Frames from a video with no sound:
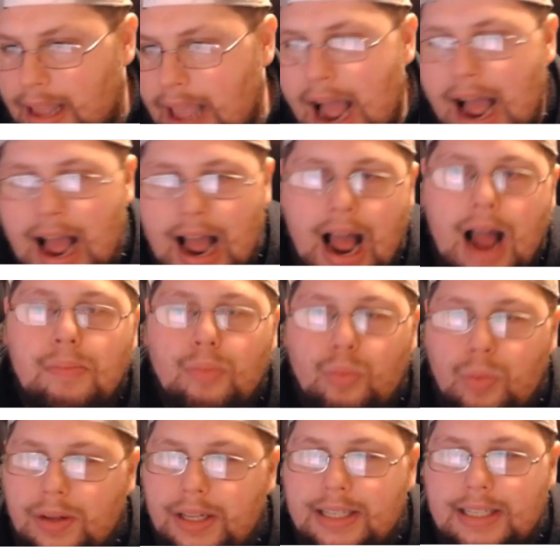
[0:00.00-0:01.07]
I'm
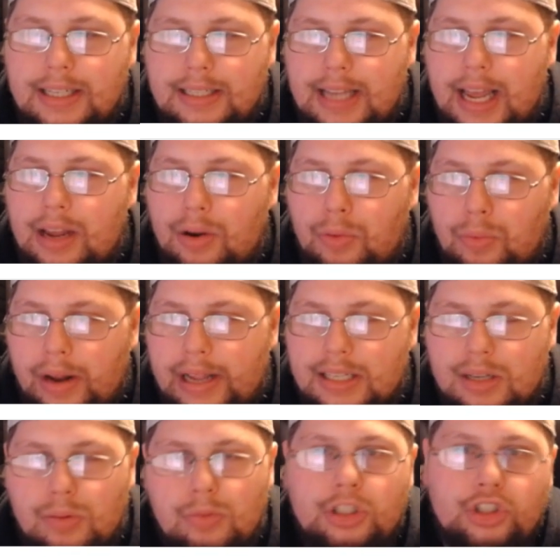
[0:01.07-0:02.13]
willing to take a
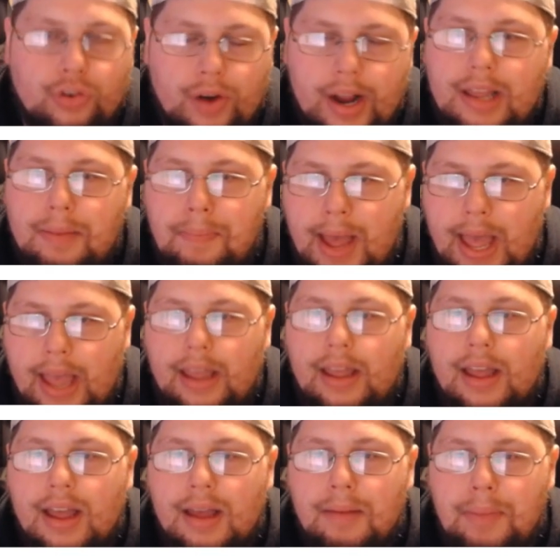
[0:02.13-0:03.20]
risk with Drake May
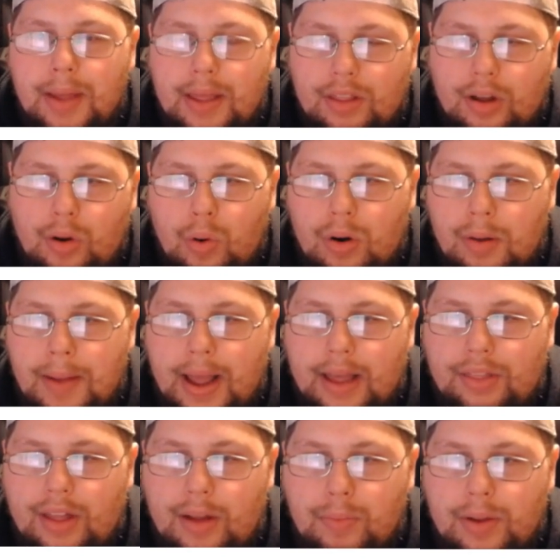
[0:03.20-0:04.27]
being the quarterback
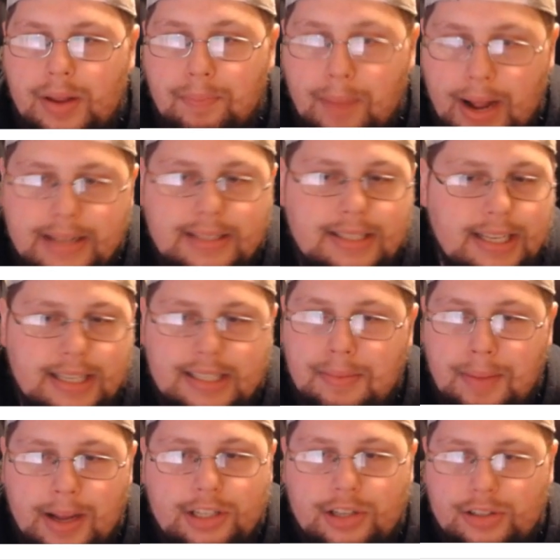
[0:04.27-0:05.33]
that we might see some
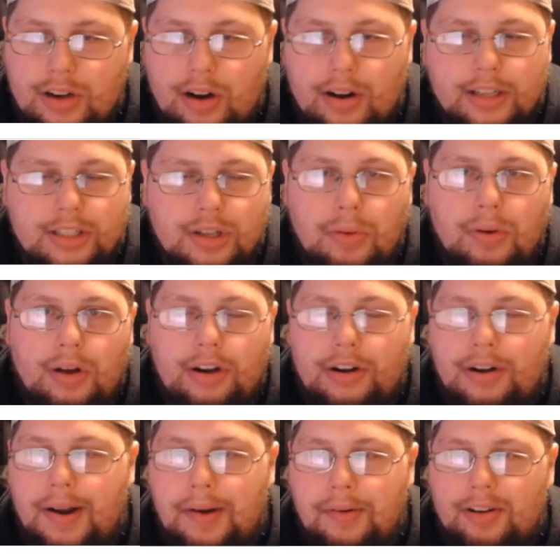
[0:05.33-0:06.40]
extra targets go Hunter
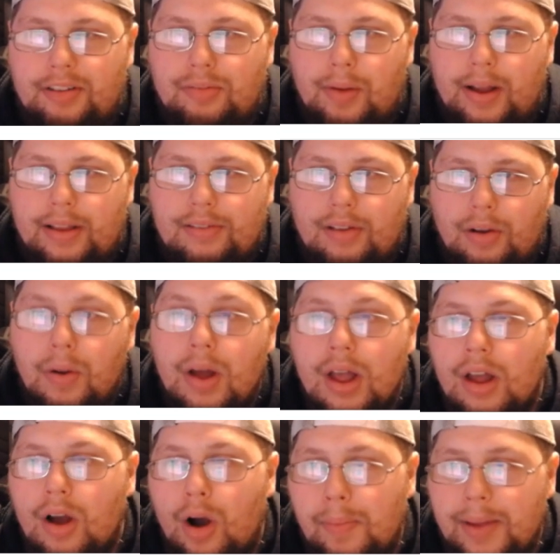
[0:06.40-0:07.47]
Henry's way. So
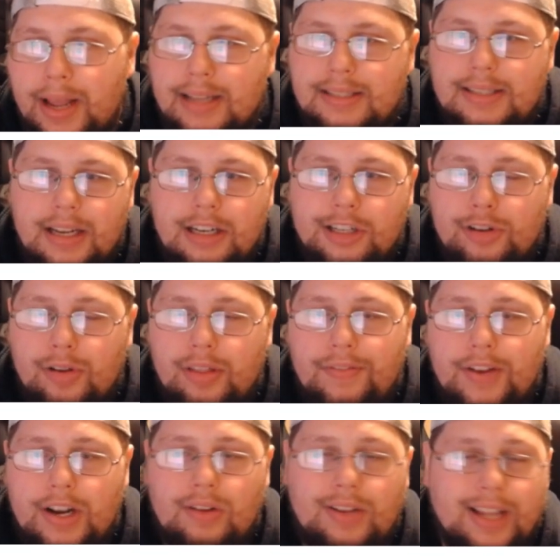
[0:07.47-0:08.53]
hope you guys did enjoy the
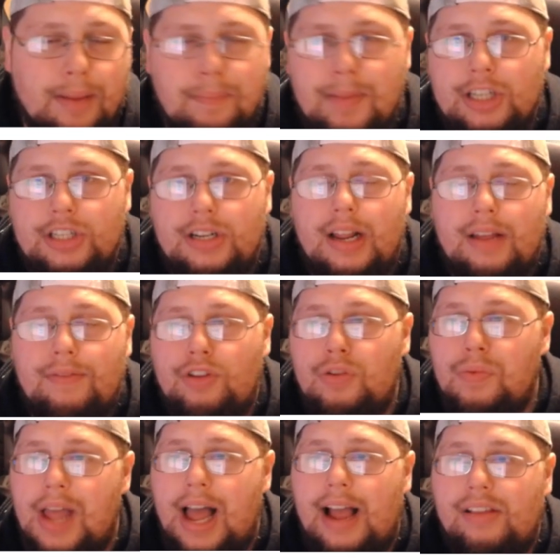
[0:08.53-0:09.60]
video. Like I mentioned, if you
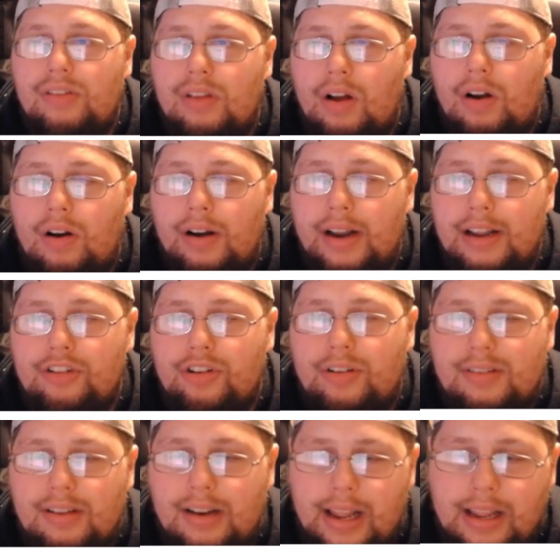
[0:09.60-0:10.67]
guys are
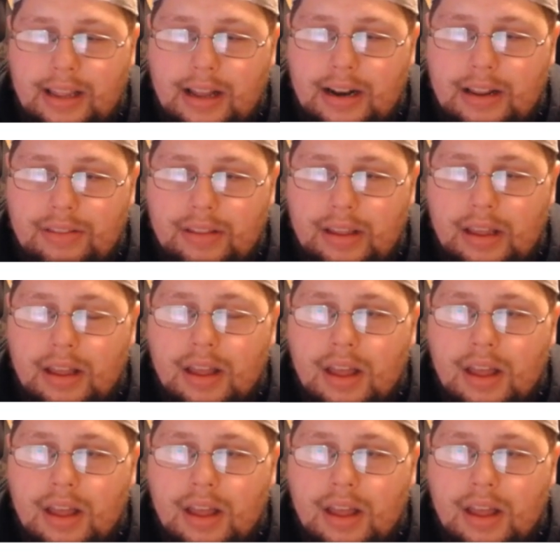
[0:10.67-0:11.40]
interested in getting the